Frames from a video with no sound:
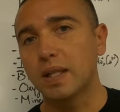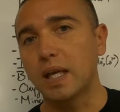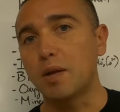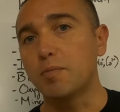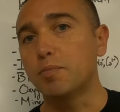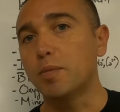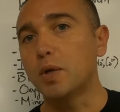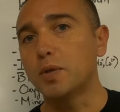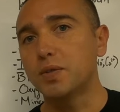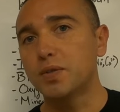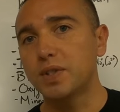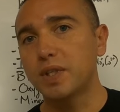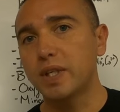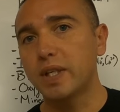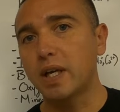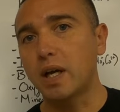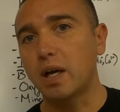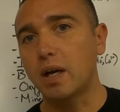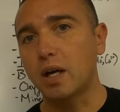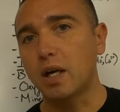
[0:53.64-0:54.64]
They
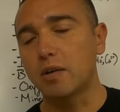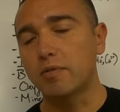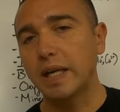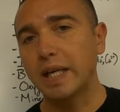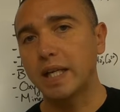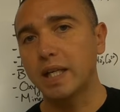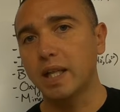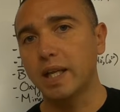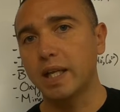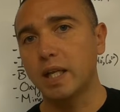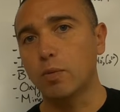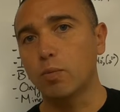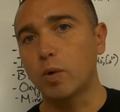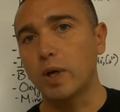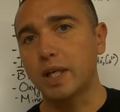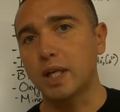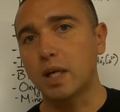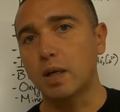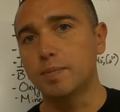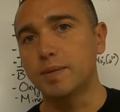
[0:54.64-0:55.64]
mostly are regulating
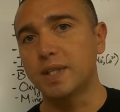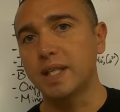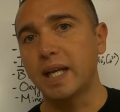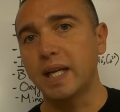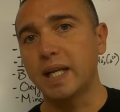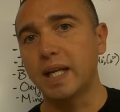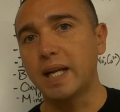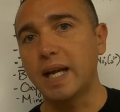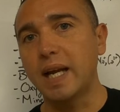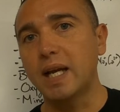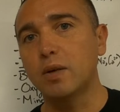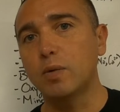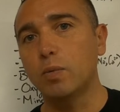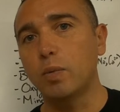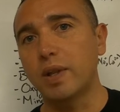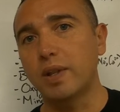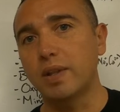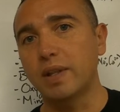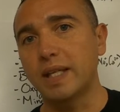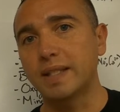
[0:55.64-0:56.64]
what comes in and out,
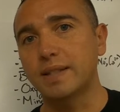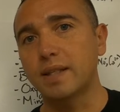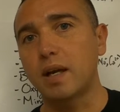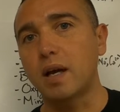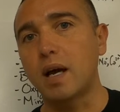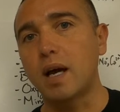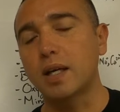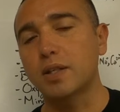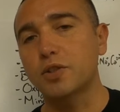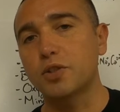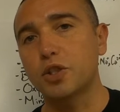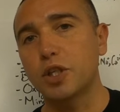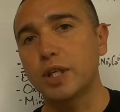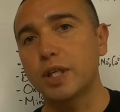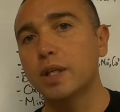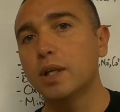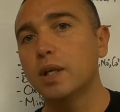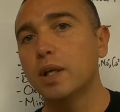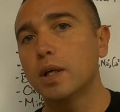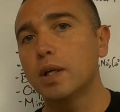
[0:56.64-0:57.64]
whether that's
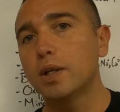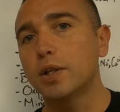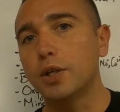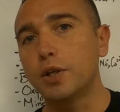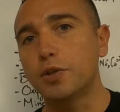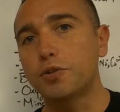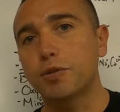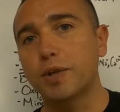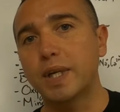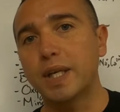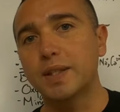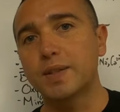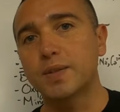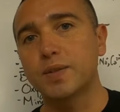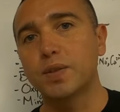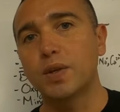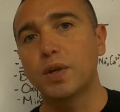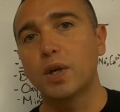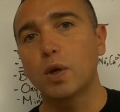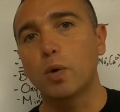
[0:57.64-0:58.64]
oxygen,
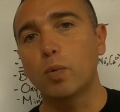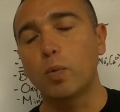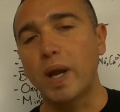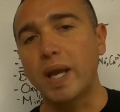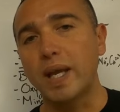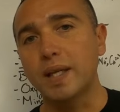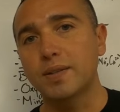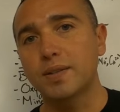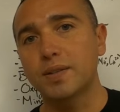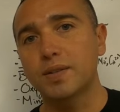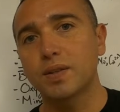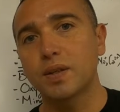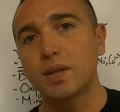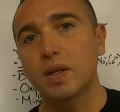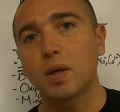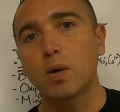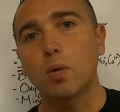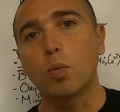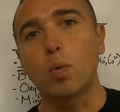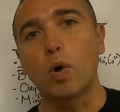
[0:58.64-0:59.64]
nutrients, waste,
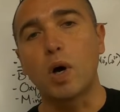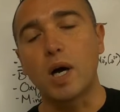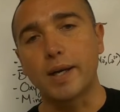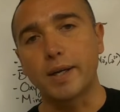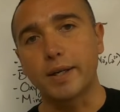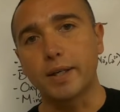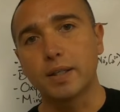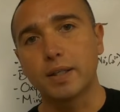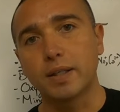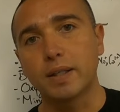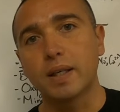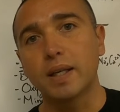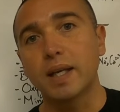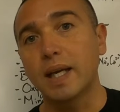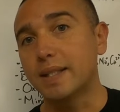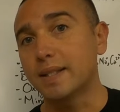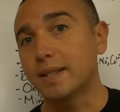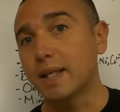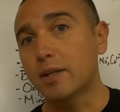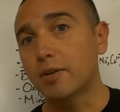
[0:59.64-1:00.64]
water,
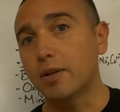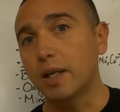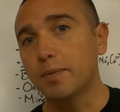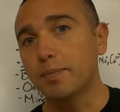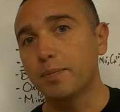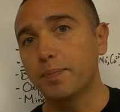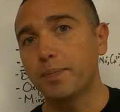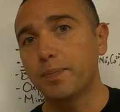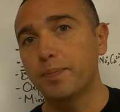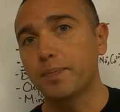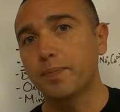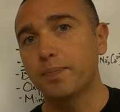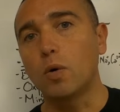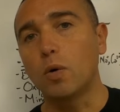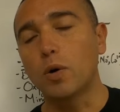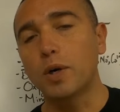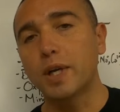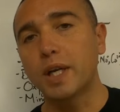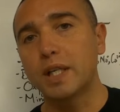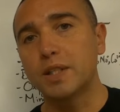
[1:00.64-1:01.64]
etc.
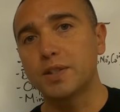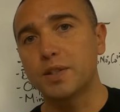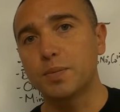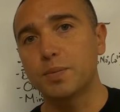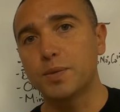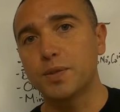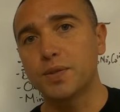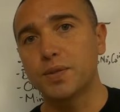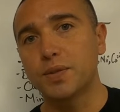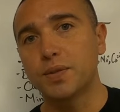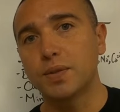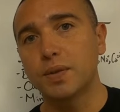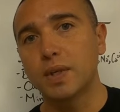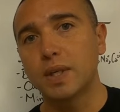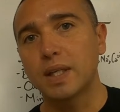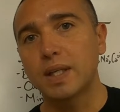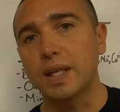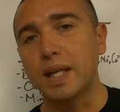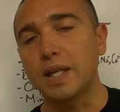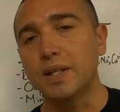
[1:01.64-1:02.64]
Organisms
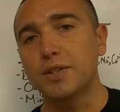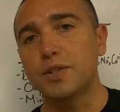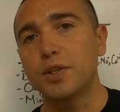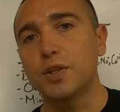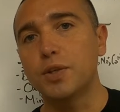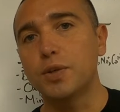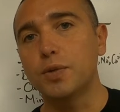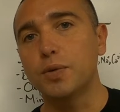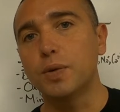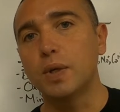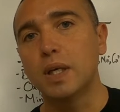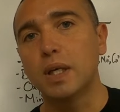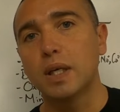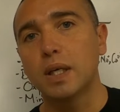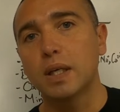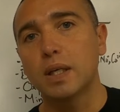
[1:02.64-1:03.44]
need to